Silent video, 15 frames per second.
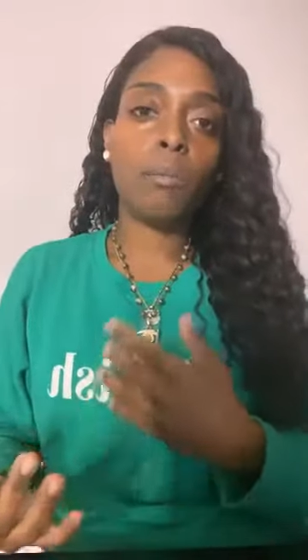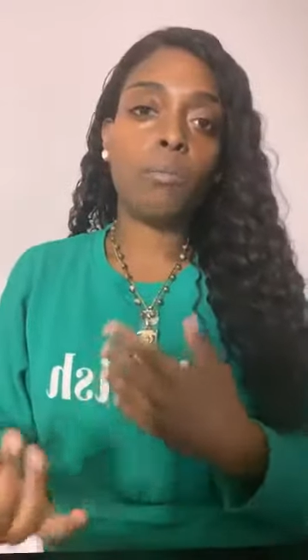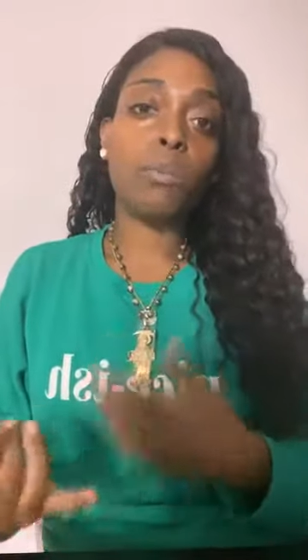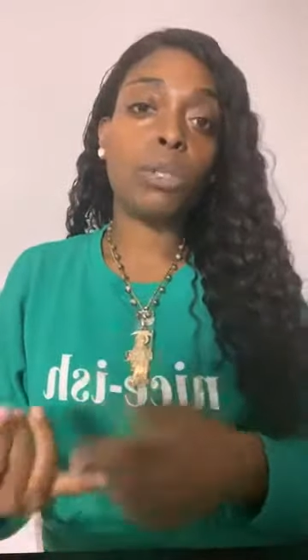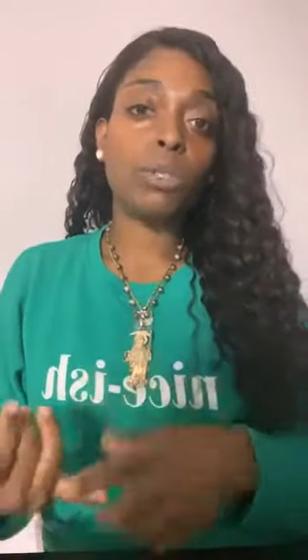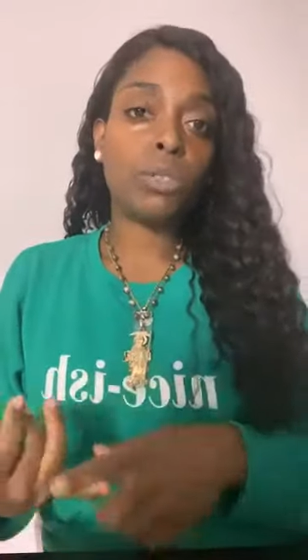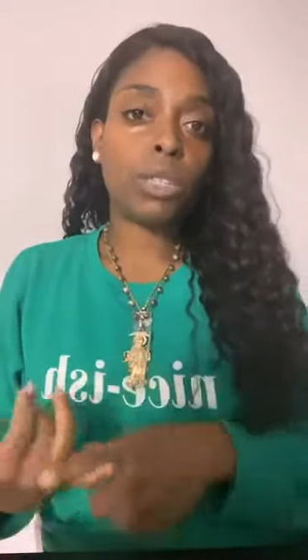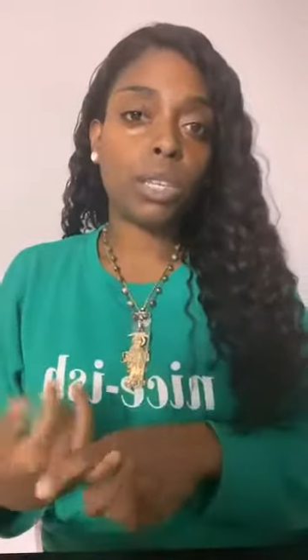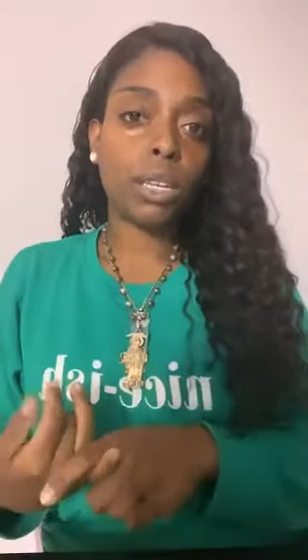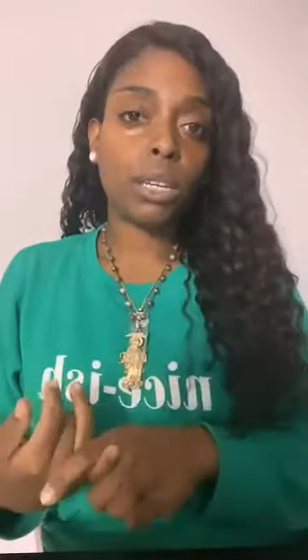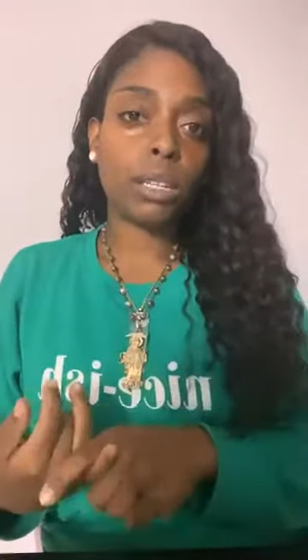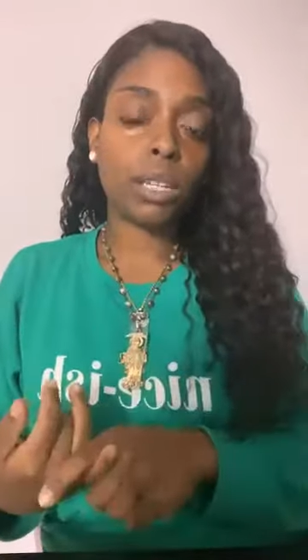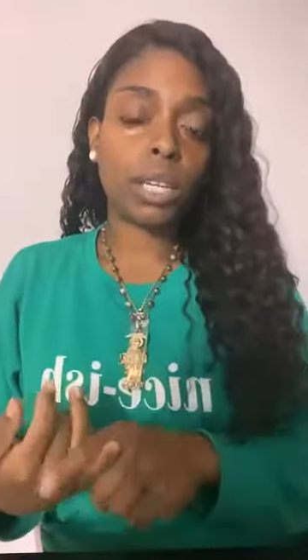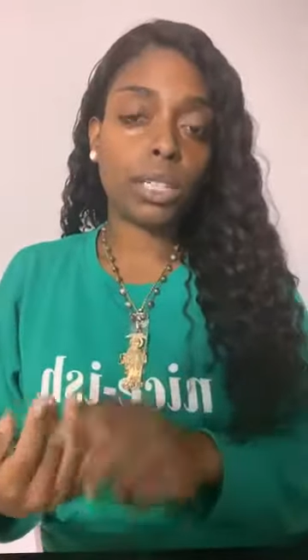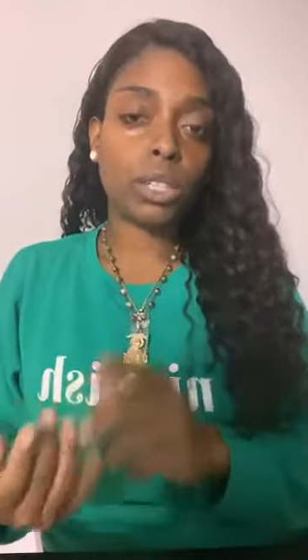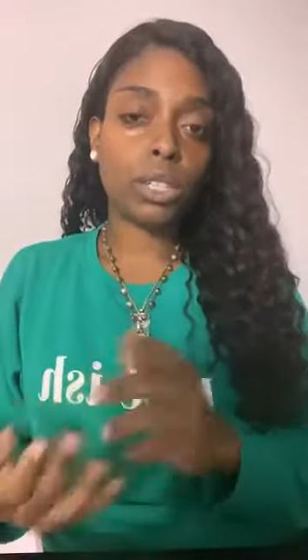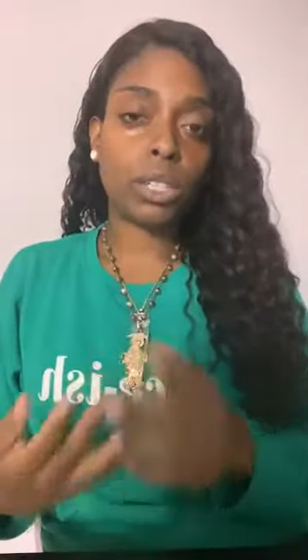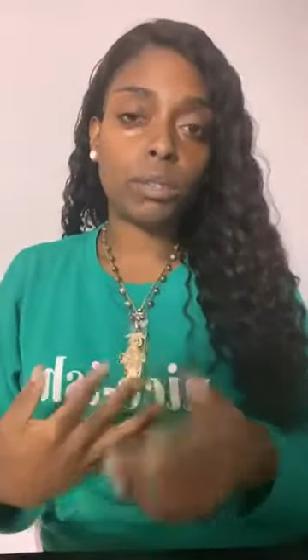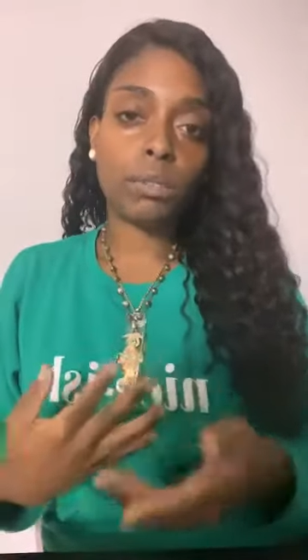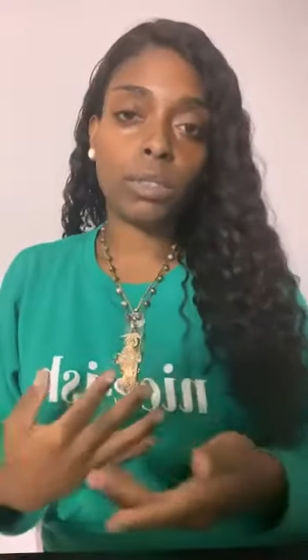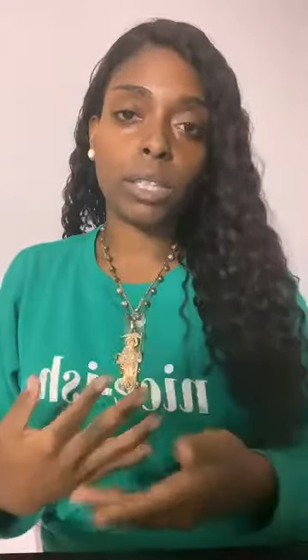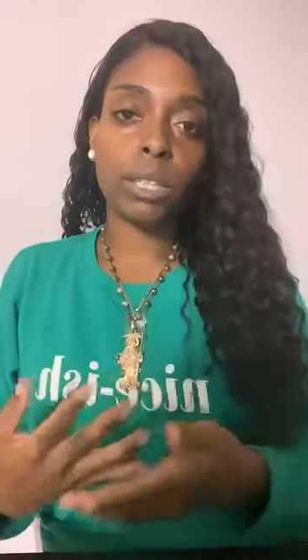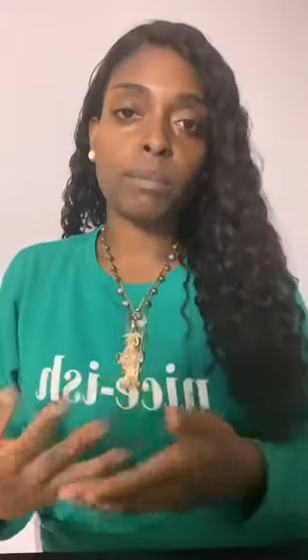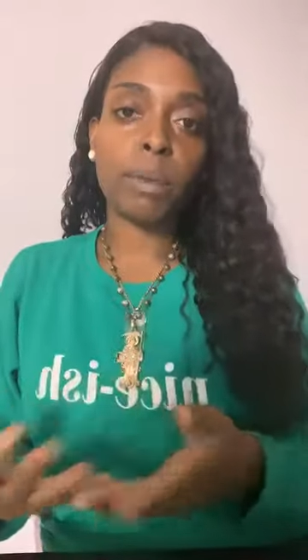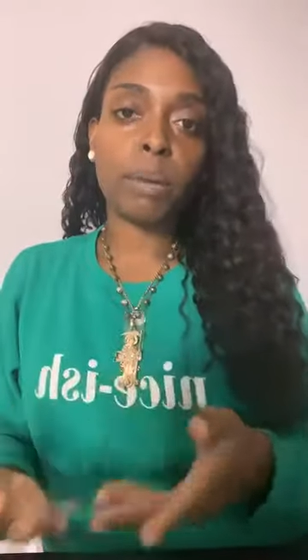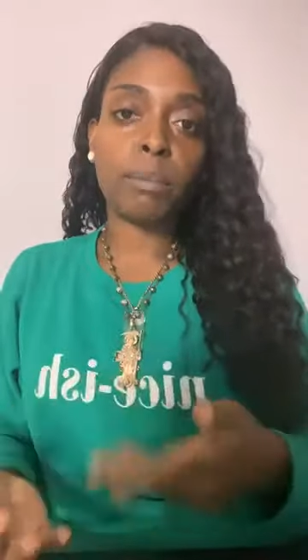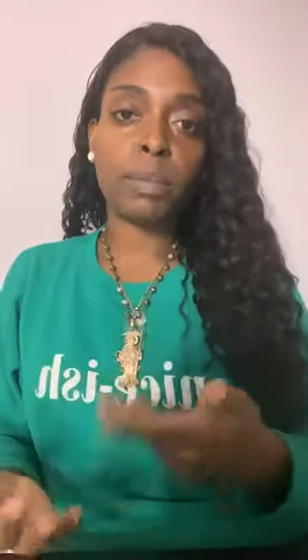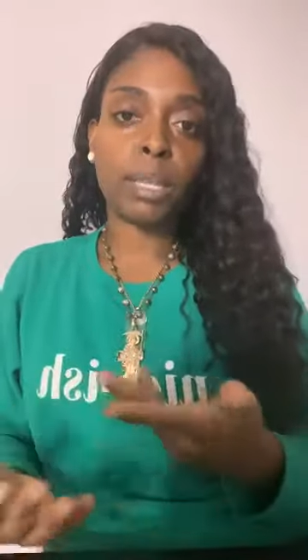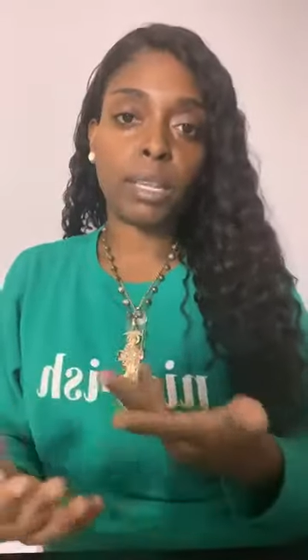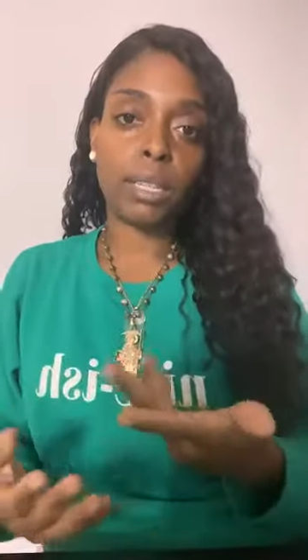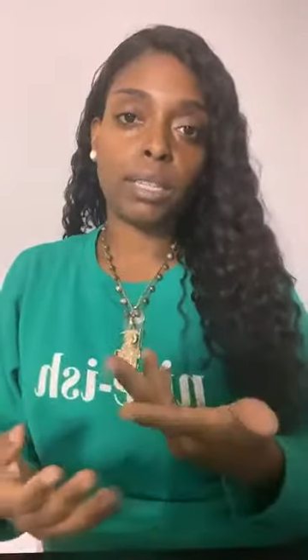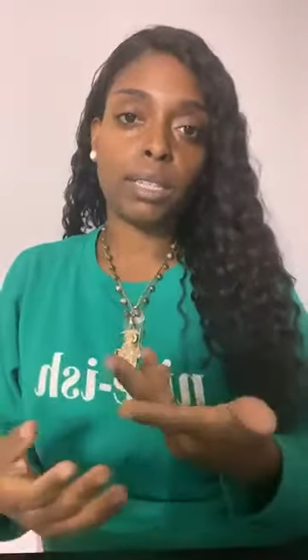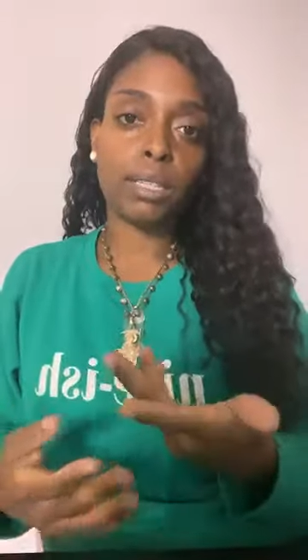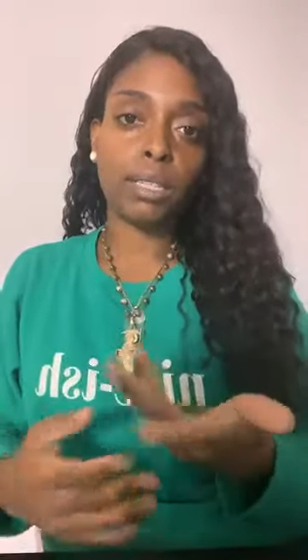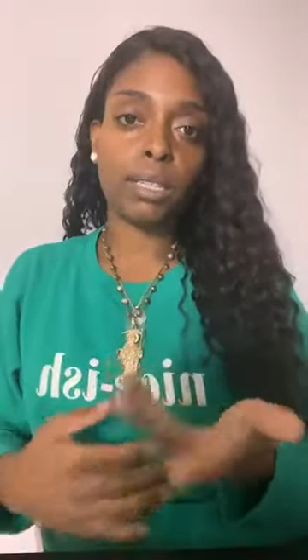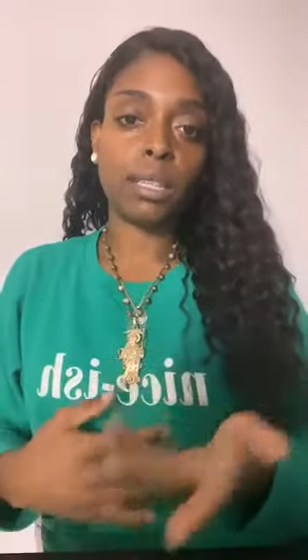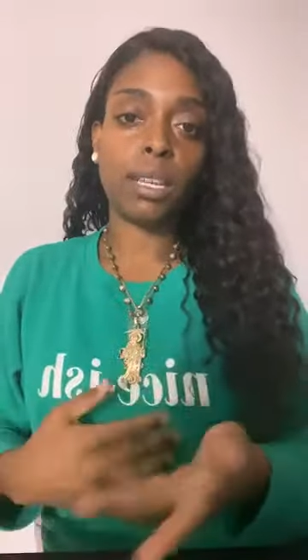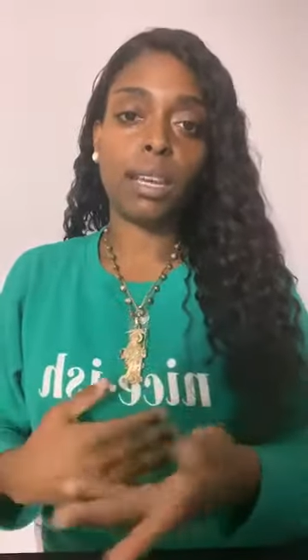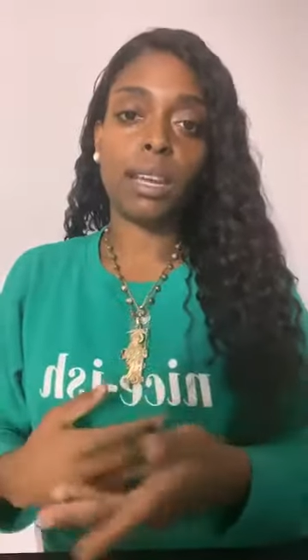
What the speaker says: music, like shuffling my playlist